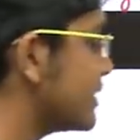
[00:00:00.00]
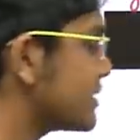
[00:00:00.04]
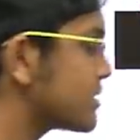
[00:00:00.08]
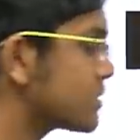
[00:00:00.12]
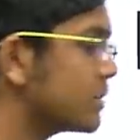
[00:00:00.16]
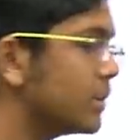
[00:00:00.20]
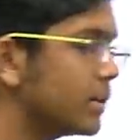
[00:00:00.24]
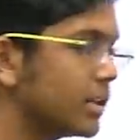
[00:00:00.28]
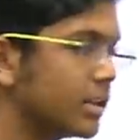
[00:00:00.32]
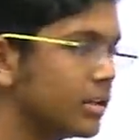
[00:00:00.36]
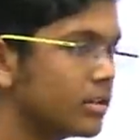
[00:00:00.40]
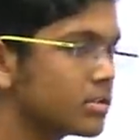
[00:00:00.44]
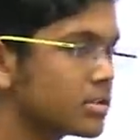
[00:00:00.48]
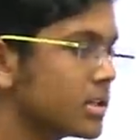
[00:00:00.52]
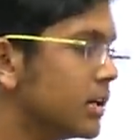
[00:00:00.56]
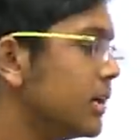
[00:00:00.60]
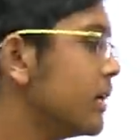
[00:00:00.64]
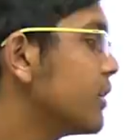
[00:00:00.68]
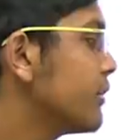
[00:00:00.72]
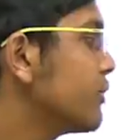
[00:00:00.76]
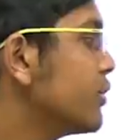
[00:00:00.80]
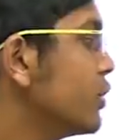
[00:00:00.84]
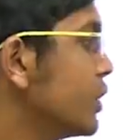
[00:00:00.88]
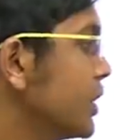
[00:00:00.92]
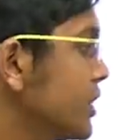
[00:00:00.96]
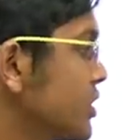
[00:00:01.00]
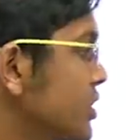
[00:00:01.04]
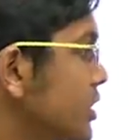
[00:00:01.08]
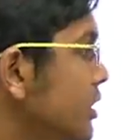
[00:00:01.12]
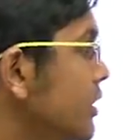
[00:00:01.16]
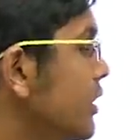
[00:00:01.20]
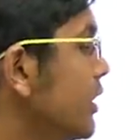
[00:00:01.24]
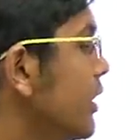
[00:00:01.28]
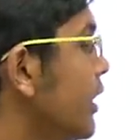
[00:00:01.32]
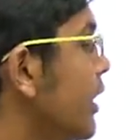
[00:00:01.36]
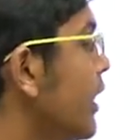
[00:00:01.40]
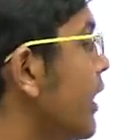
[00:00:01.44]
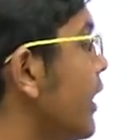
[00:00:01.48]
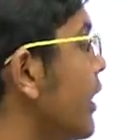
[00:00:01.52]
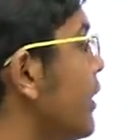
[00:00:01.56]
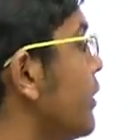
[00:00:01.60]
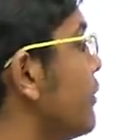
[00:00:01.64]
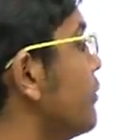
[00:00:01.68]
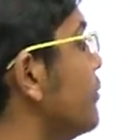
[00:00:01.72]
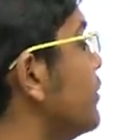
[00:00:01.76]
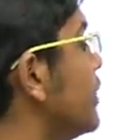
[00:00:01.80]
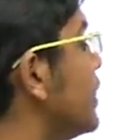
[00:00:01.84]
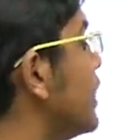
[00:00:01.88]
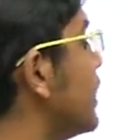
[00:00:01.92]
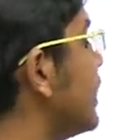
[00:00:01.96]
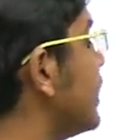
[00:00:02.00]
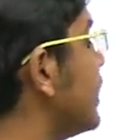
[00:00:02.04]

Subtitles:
that instantaneous center of rotation, we